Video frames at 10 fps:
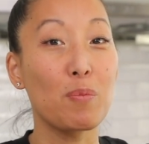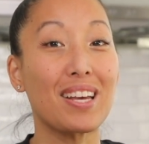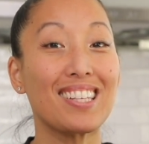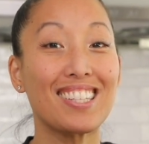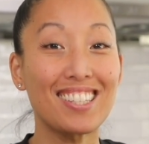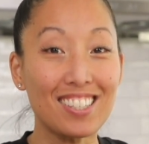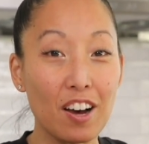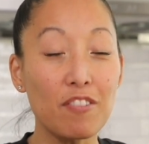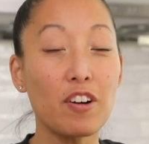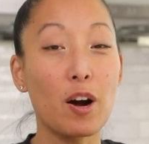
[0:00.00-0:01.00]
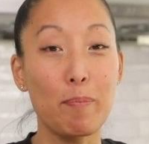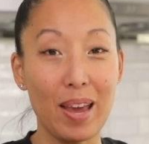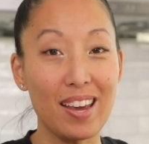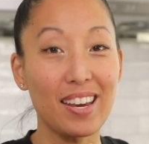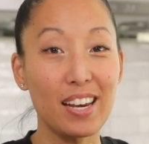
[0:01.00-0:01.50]
we can stuff our
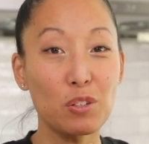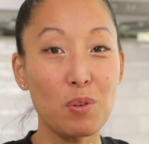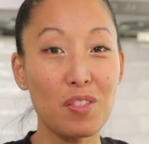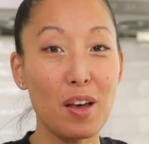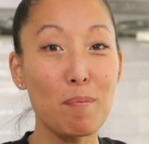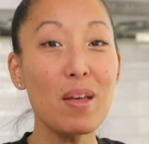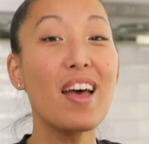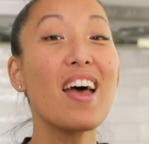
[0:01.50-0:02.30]
pancakes with them.